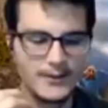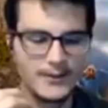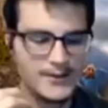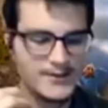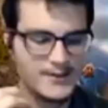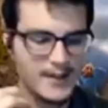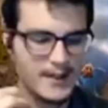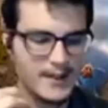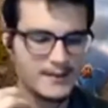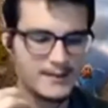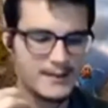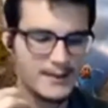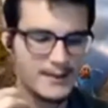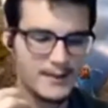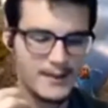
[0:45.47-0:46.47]
a
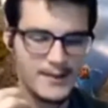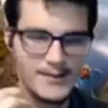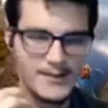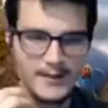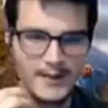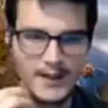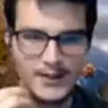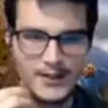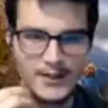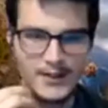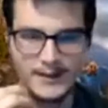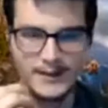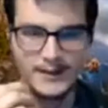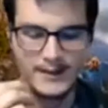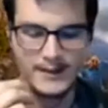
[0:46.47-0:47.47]
scientist, an astronaut,
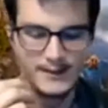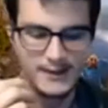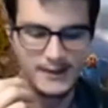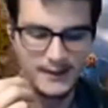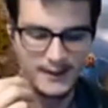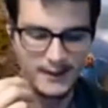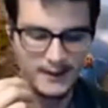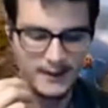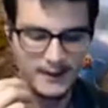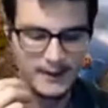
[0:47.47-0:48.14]
like things like that.